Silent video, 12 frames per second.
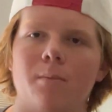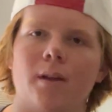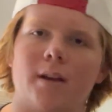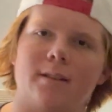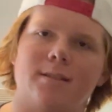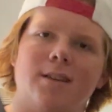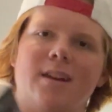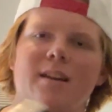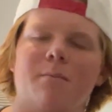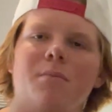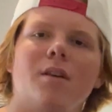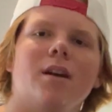Like I said,
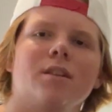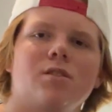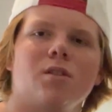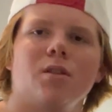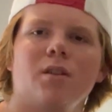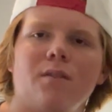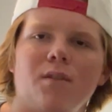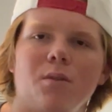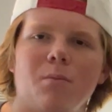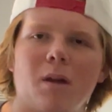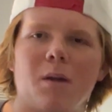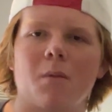I'm not sure if it
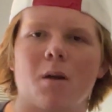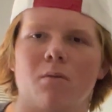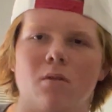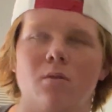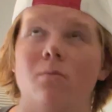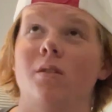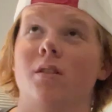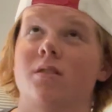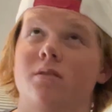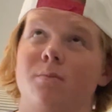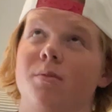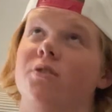would make my room look
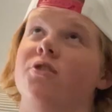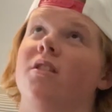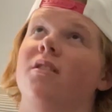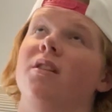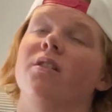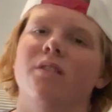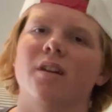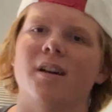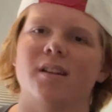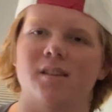super junky or not